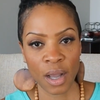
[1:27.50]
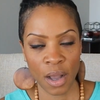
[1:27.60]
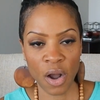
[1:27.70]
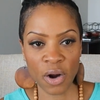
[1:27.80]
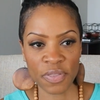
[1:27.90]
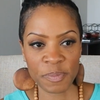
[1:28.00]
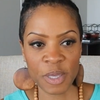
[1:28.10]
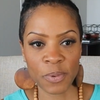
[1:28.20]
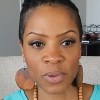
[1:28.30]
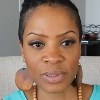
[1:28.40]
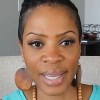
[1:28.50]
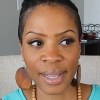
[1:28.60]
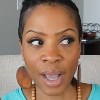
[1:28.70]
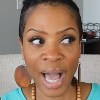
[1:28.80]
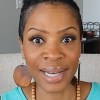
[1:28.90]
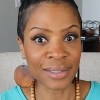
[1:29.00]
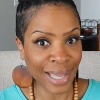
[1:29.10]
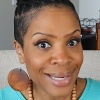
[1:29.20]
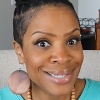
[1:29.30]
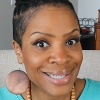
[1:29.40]
are the people who are like, I'd
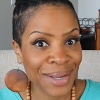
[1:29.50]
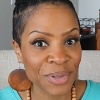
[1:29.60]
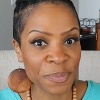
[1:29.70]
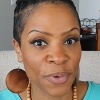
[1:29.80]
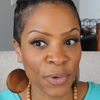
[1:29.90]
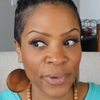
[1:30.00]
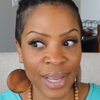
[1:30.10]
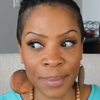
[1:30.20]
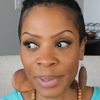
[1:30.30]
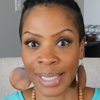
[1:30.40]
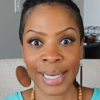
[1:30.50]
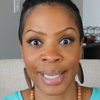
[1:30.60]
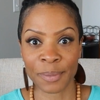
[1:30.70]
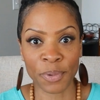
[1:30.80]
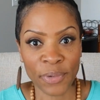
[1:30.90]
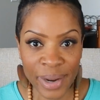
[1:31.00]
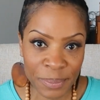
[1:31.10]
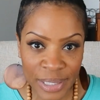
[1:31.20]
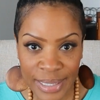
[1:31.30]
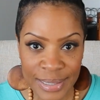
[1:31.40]
like to get with the program. Can I get a program,
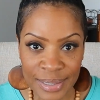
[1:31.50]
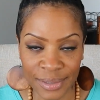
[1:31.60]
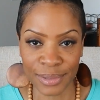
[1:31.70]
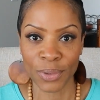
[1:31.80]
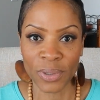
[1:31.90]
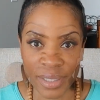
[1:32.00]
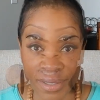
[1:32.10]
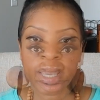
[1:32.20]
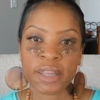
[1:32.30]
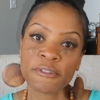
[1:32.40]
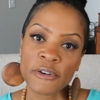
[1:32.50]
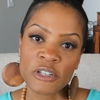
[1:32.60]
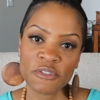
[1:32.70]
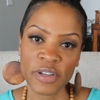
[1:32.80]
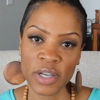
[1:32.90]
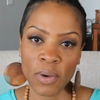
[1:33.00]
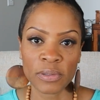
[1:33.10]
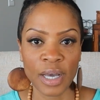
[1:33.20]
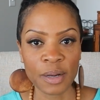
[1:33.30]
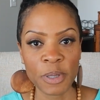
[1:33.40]
please? Good Lord. In the first video, a
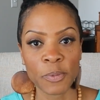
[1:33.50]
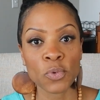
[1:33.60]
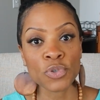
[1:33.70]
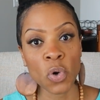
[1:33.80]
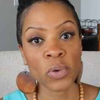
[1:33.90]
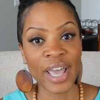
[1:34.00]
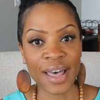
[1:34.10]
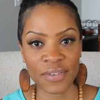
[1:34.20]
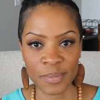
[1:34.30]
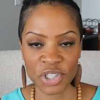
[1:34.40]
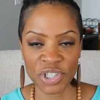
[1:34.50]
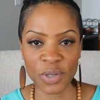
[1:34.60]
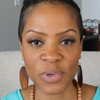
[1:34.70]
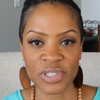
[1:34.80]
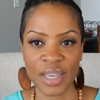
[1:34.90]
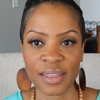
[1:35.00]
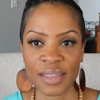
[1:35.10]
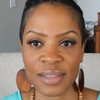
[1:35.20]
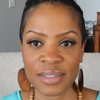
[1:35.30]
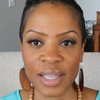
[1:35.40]
lot of people who don't have imaging were saying
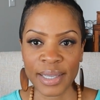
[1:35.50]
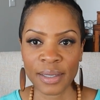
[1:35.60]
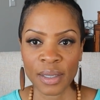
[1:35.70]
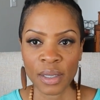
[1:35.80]
things like,